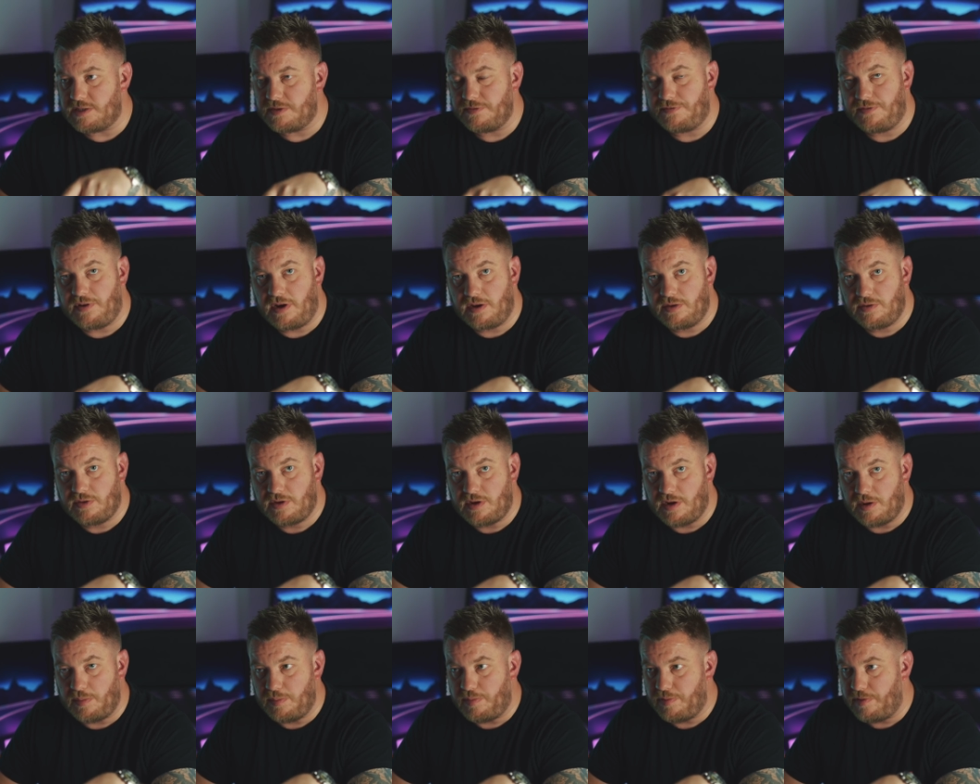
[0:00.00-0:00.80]
into Final
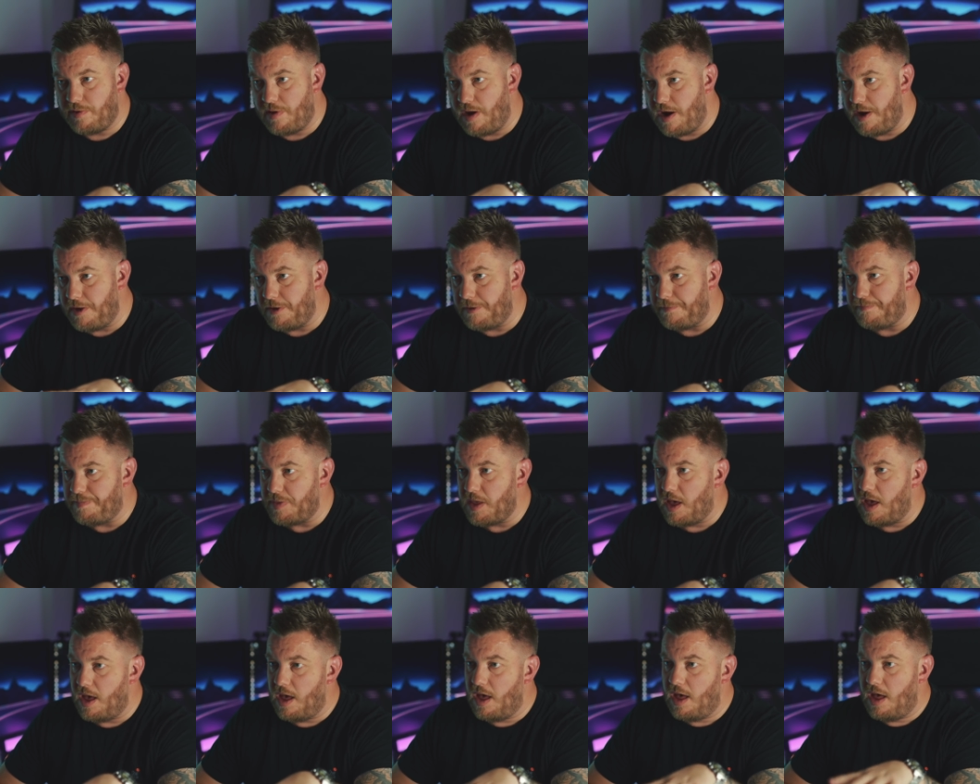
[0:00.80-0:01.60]
Cut Pro,
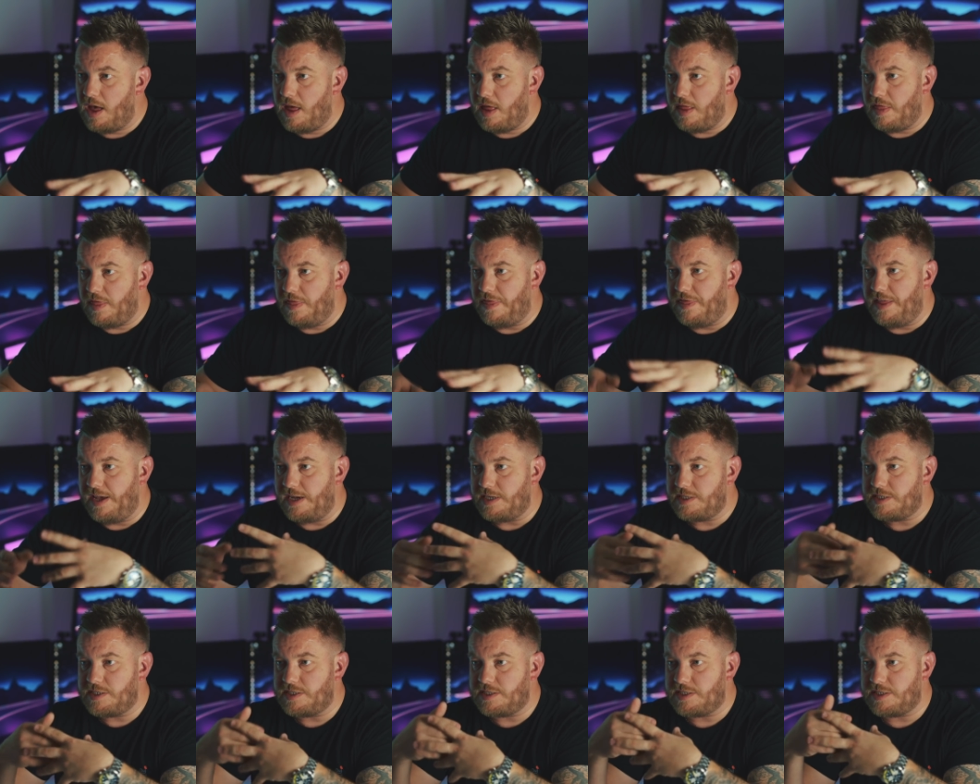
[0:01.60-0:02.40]

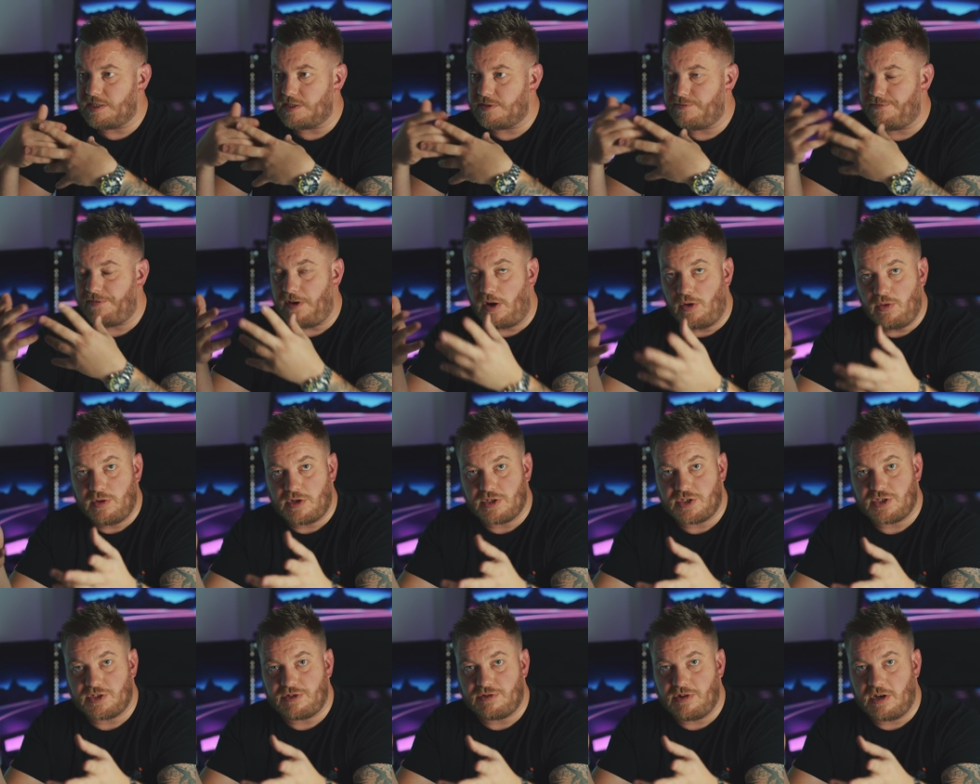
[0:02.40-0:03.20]
this
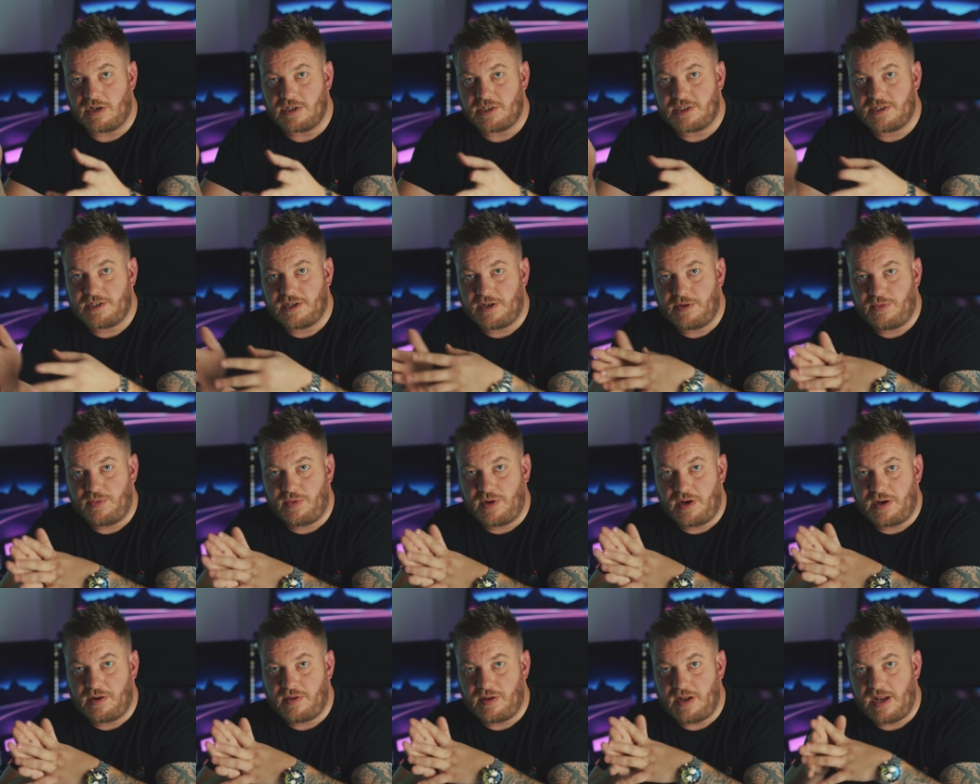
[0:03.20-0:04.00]
folder structure
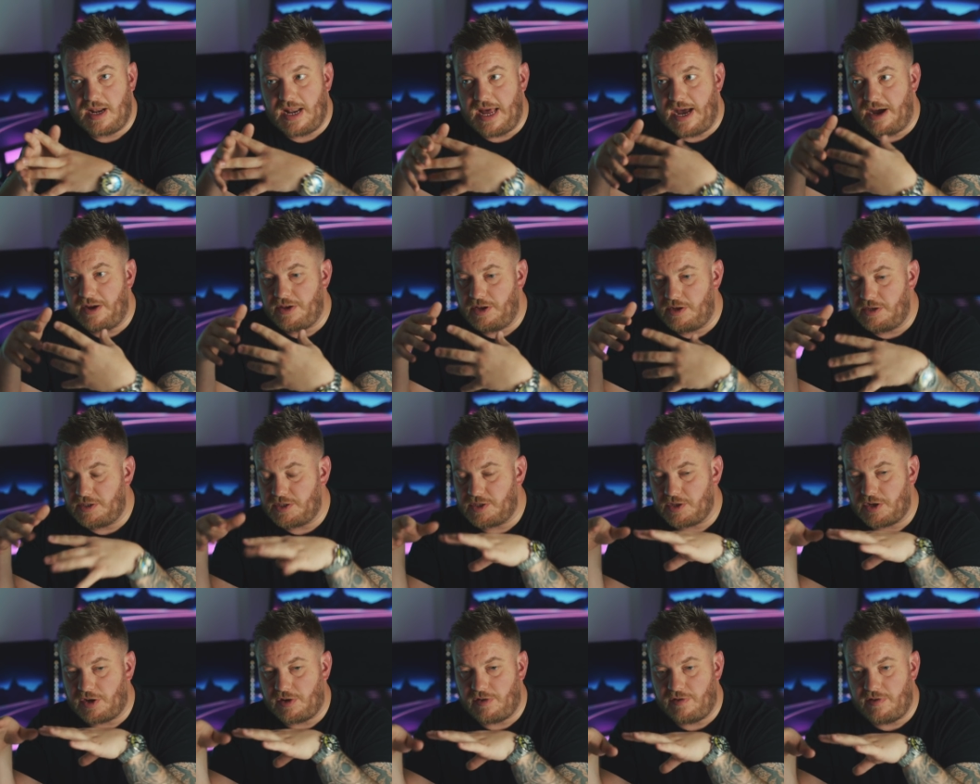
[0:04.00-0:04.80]
will allow you
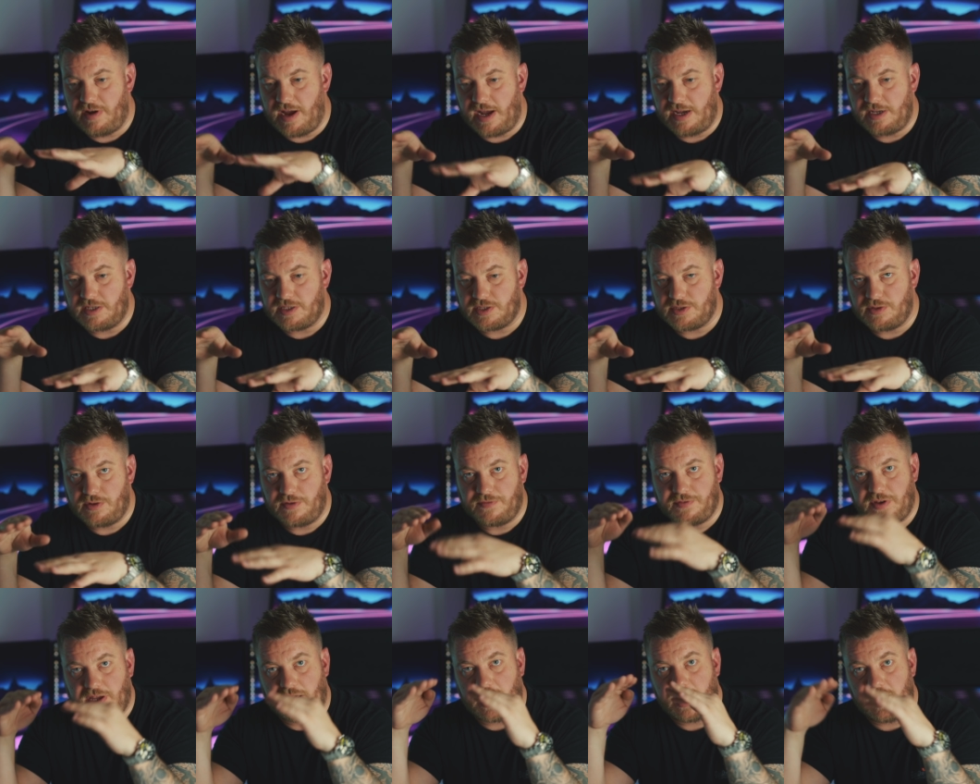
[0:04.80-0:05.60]
to create
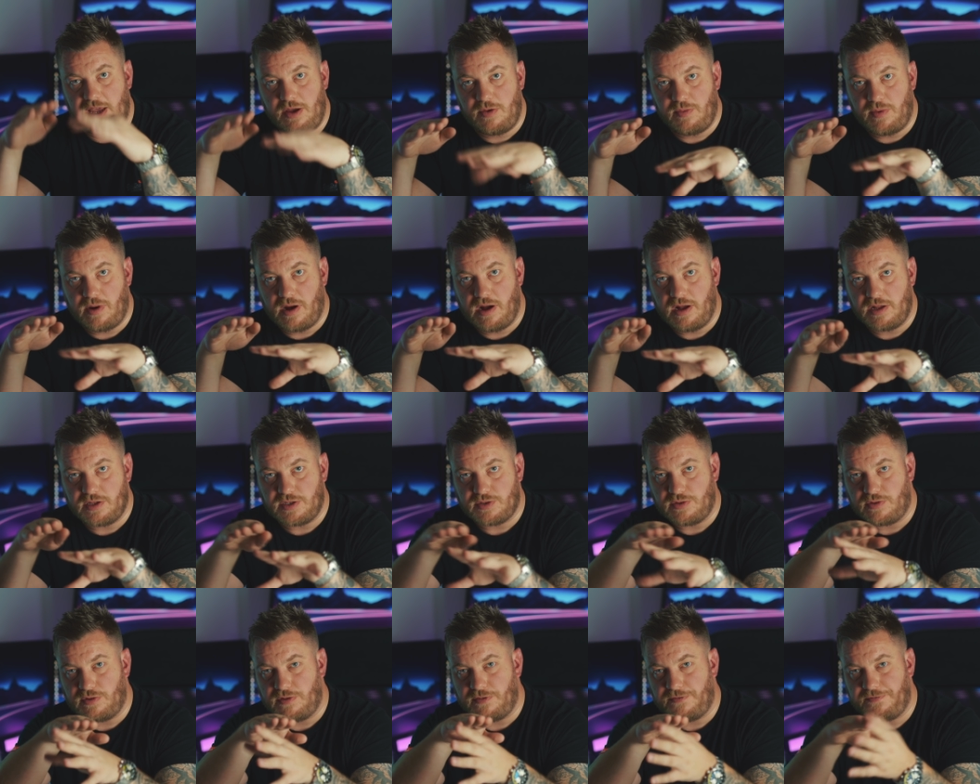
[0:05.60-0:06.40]
sort of keywords
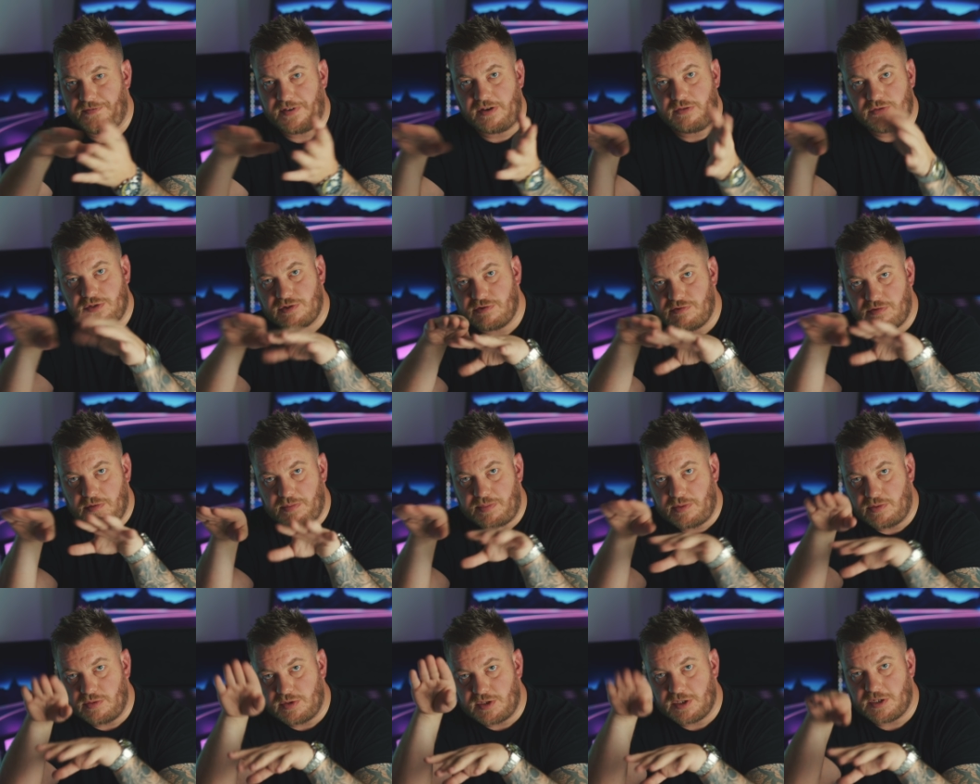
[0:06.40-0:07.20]
or
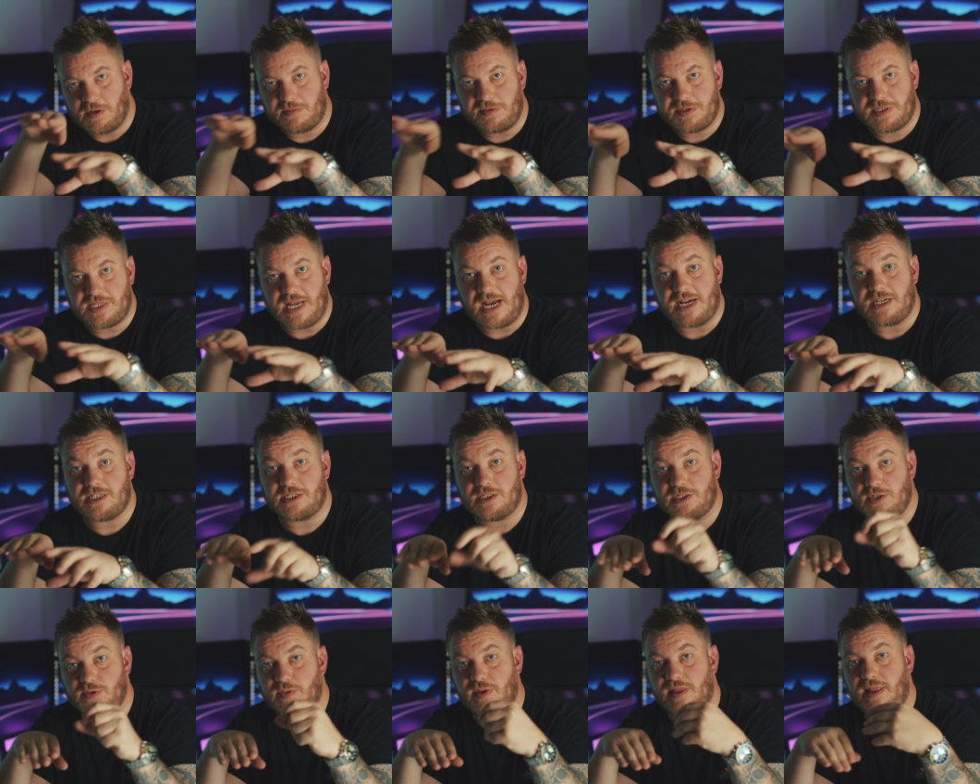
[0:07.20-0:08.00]
filterable
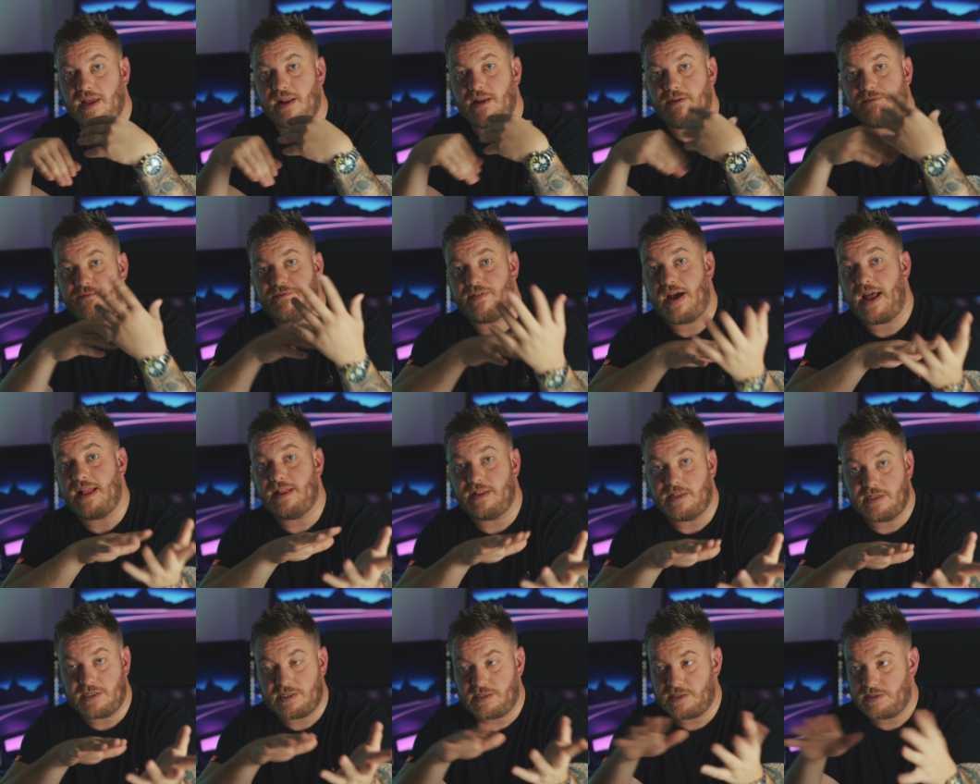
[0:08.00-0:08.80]
subsections within
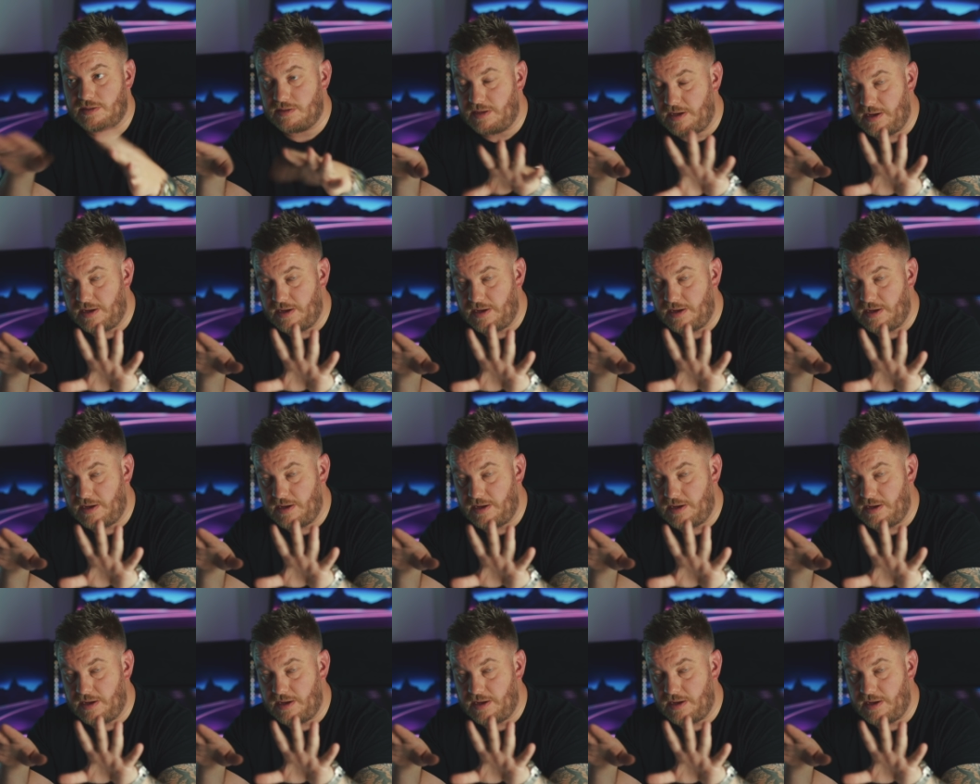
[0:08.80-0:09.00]
events.